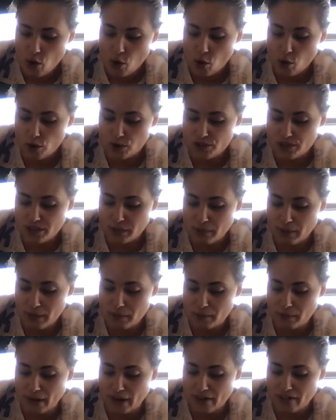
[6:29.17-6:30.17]
Holding my
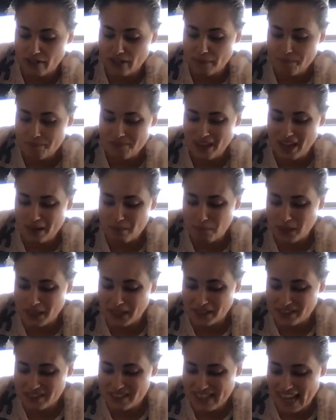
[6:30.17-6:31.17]
breath, I
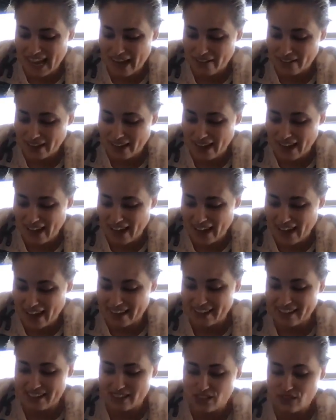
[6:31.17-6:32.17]
peer down at
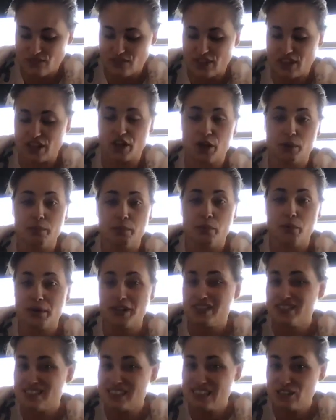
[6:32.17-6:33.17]
his finger,
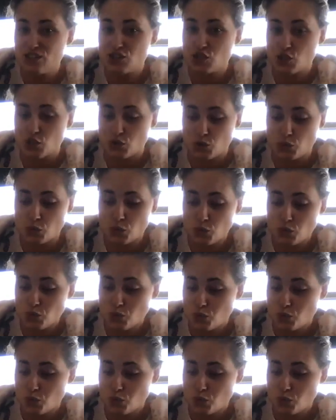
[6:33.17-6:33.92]
pointing to,